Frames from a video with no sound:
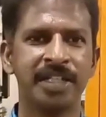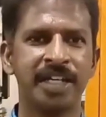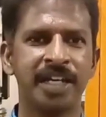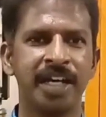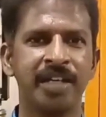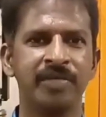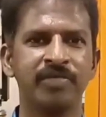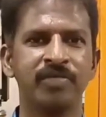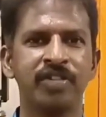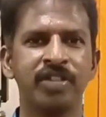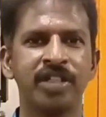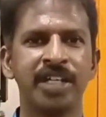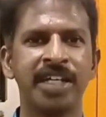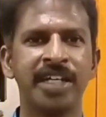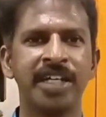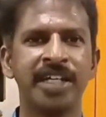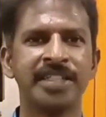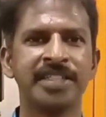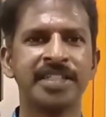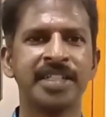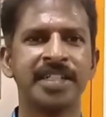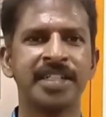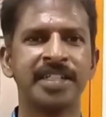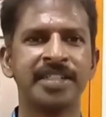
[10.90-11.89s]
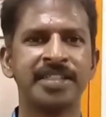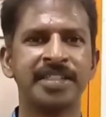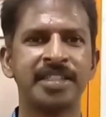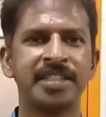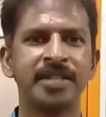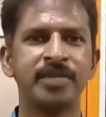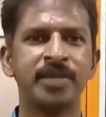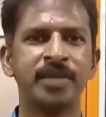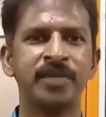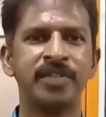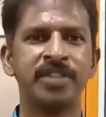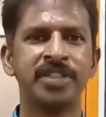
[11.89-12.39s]
I'm working as an assistant
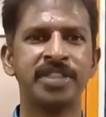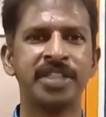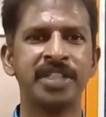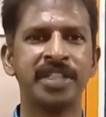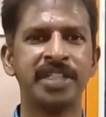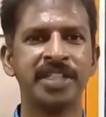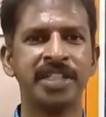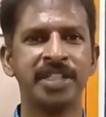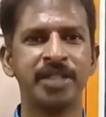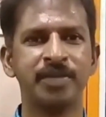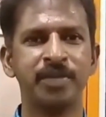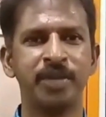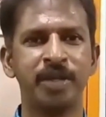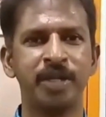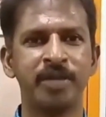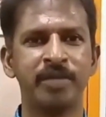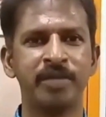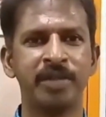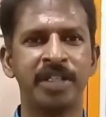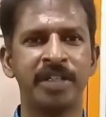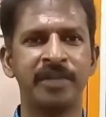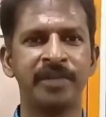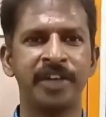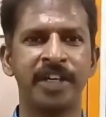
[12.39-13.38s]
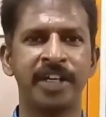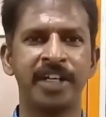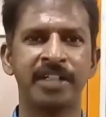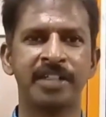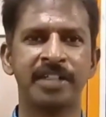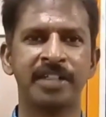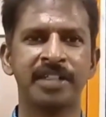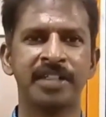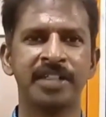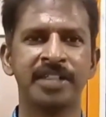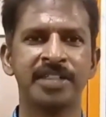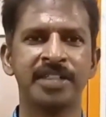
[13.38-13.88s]
professor in the Department of
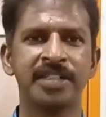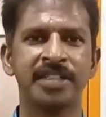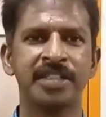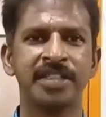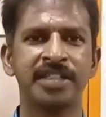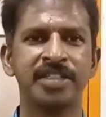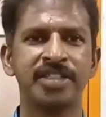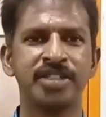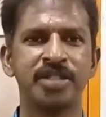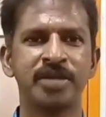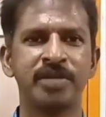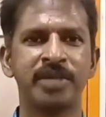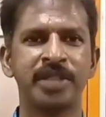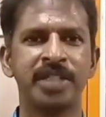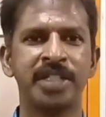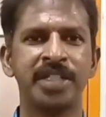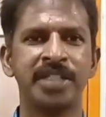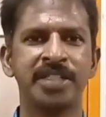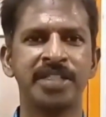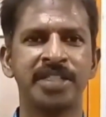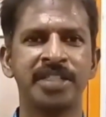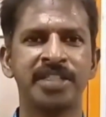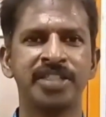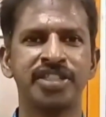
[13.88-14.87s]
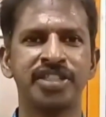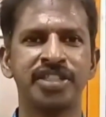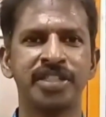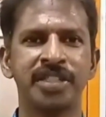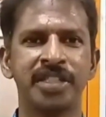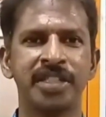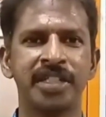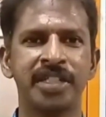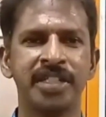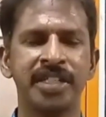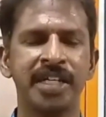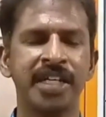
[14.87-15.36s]
Electronics and Instrumentation
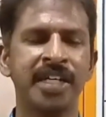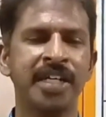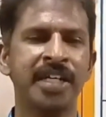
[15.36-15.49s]
Engineering